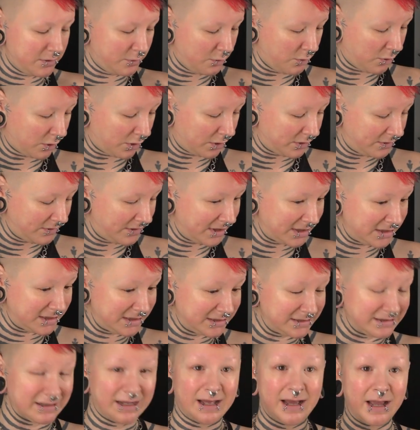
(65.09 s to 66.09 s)
or that
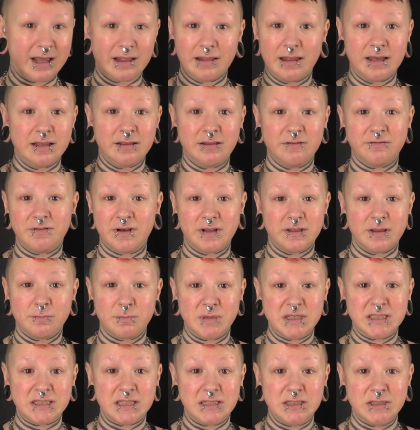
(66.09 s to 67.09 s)
doesn't highlight the fact that
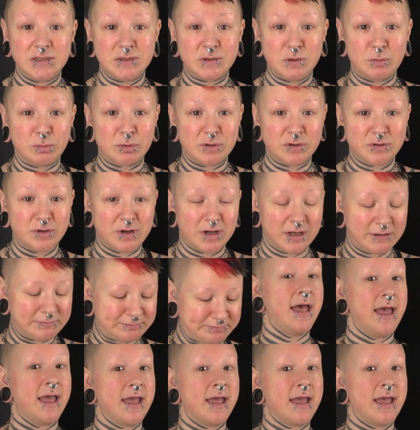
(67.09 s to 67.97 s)
my skin is super dry.